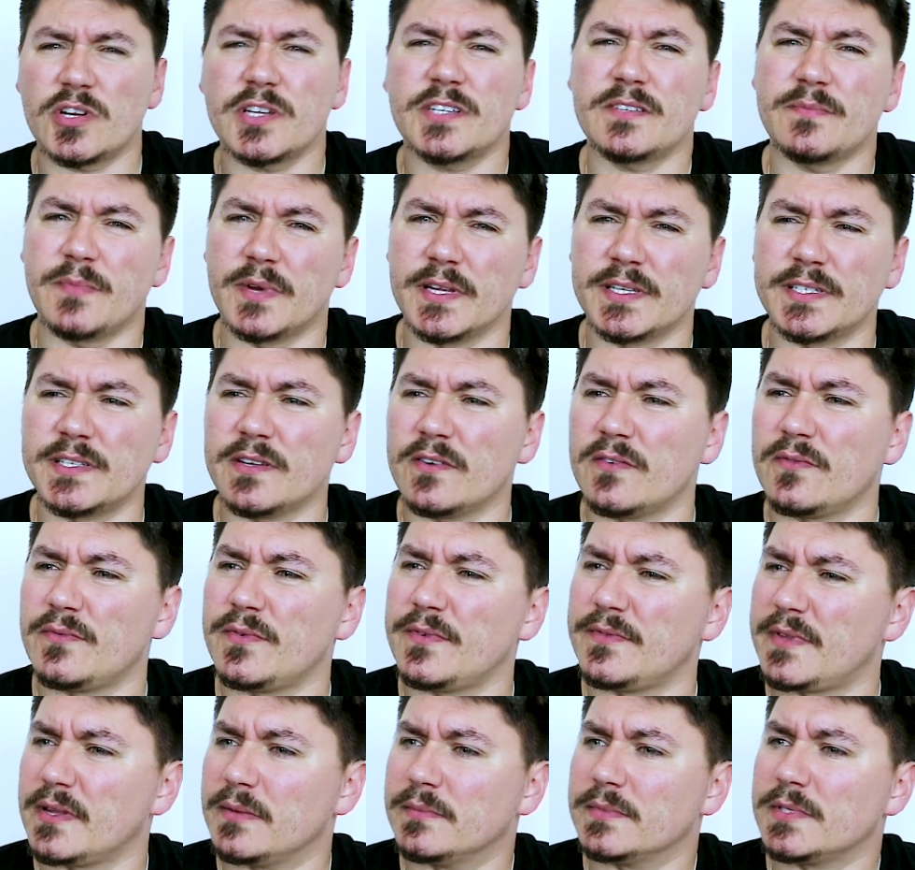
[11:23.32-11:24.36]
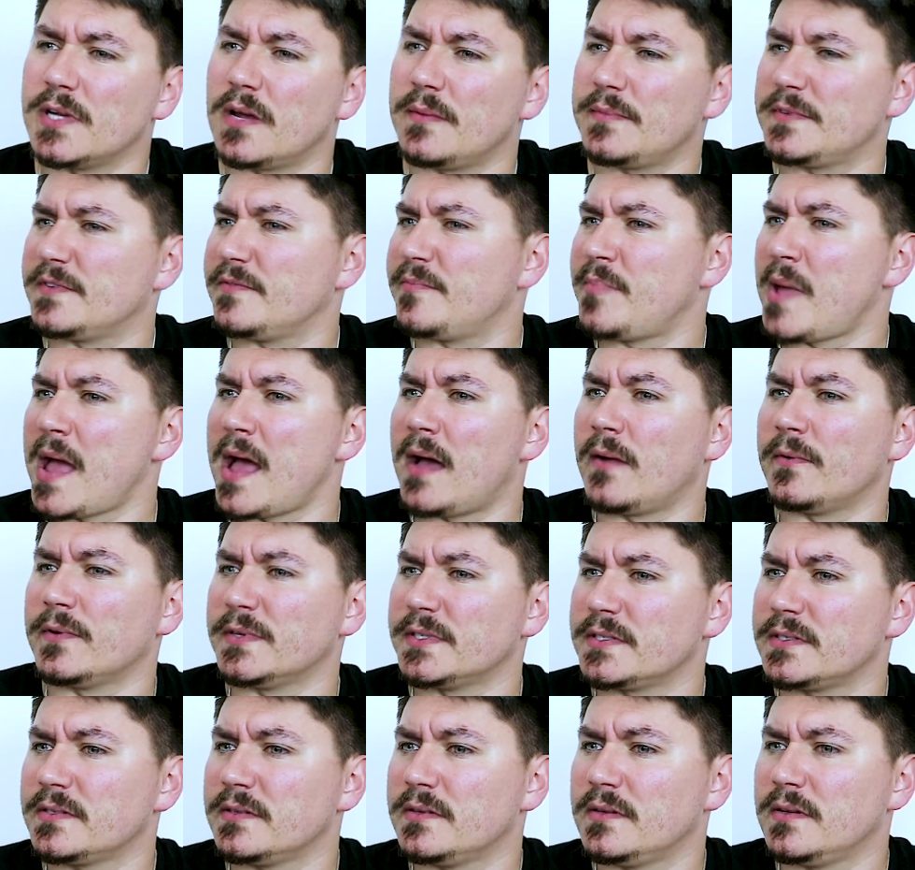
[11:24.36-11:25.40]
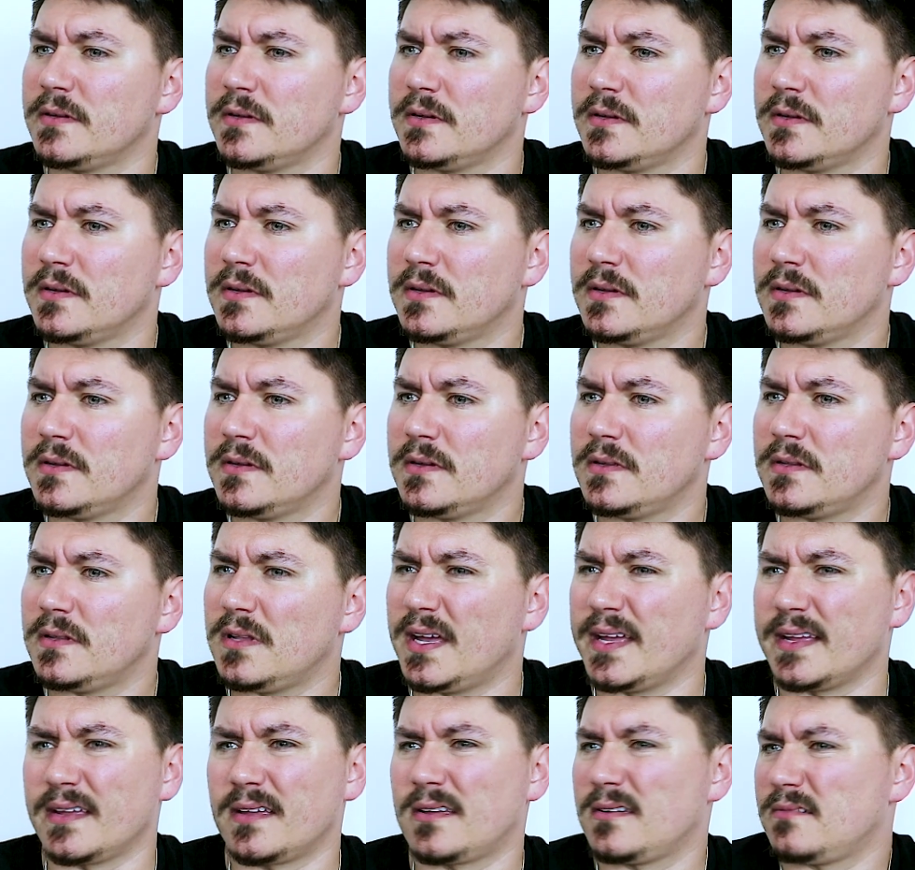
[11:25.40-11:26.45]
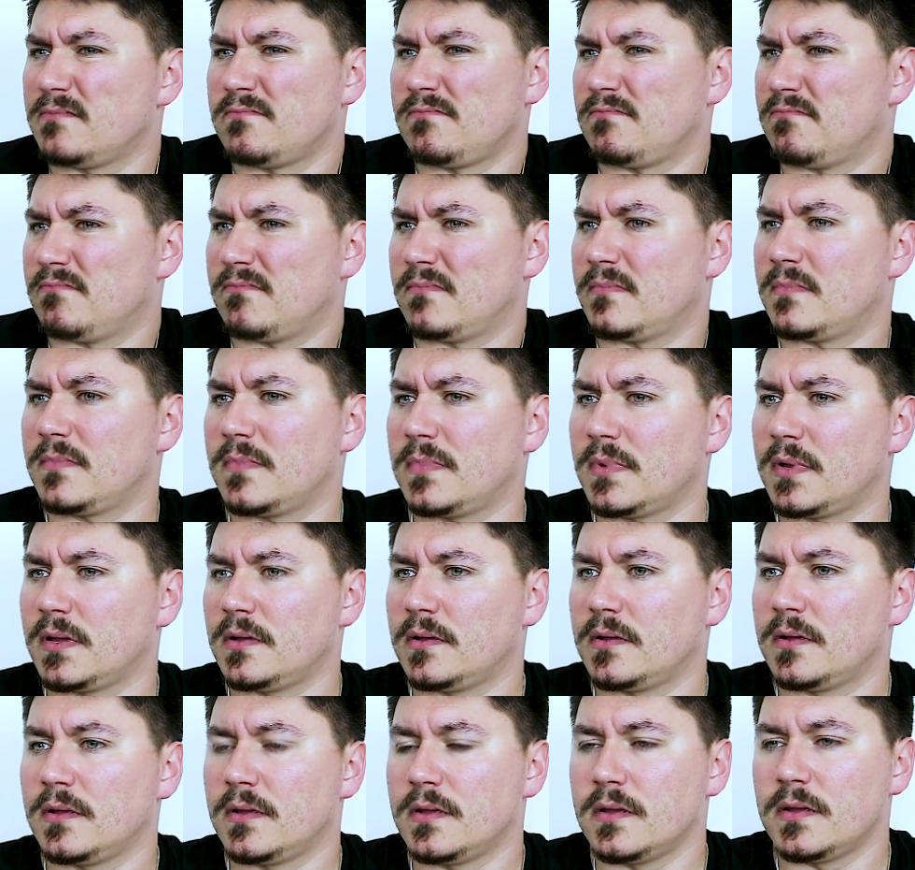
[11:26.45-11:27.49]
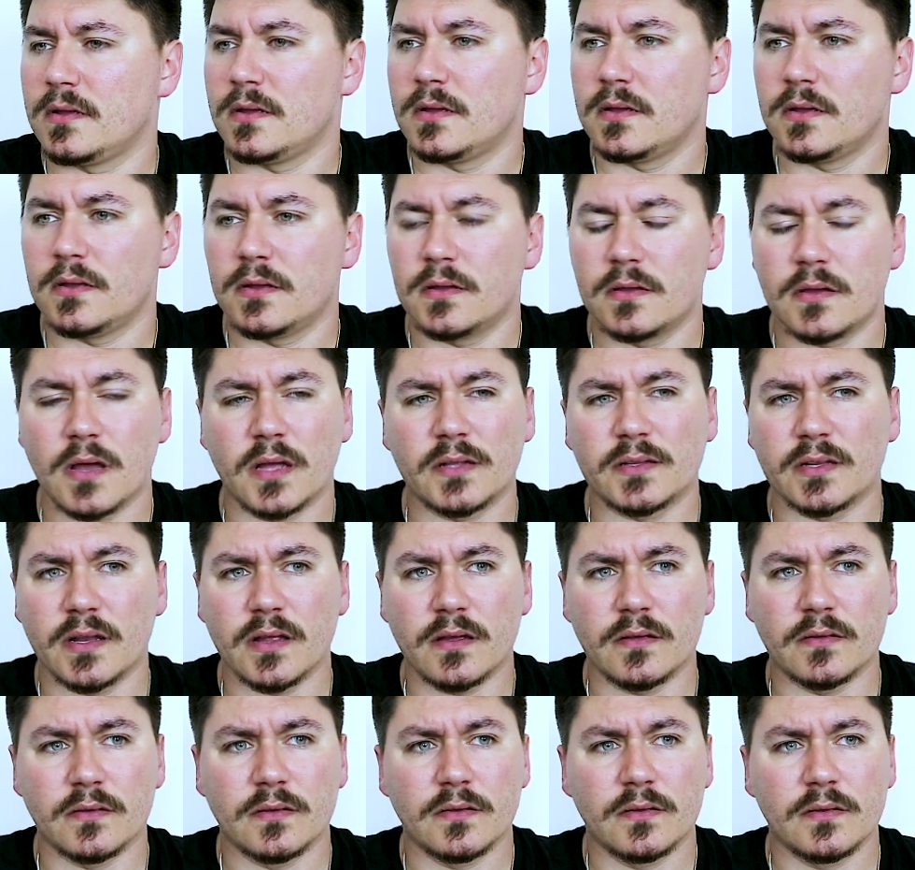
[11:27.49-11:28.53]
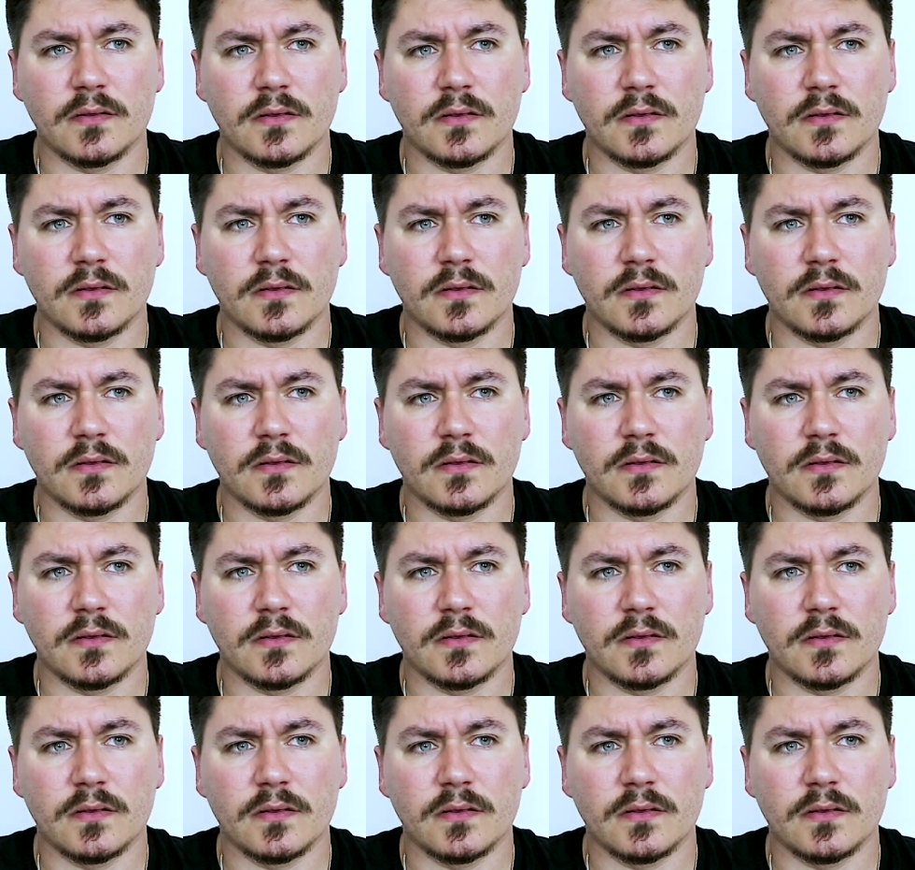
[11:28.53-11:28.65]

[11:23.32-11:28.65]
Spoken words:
trust myself with them types of powers. Like, I don't know.